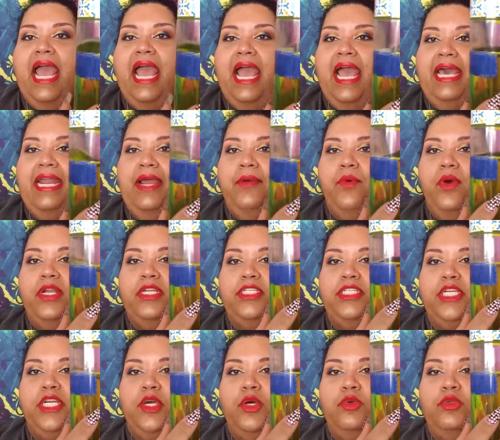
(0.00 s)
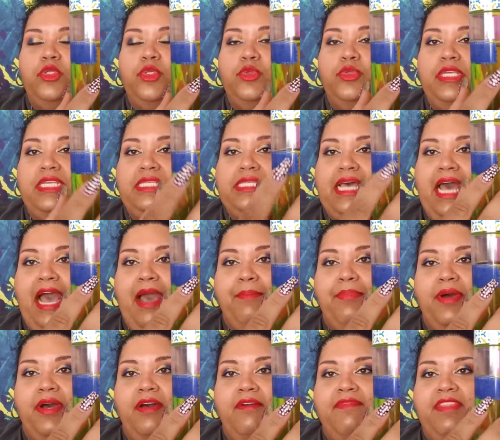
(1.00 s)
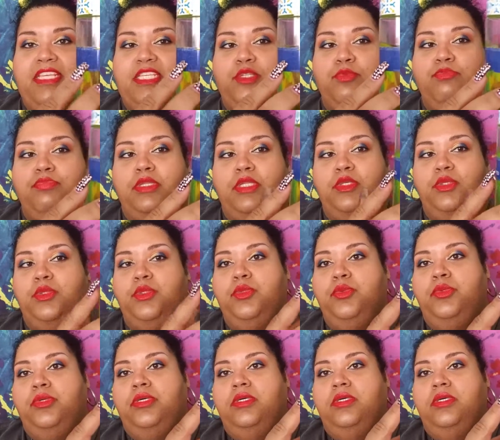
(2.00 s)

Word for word: And I wanted to go to the top of this blue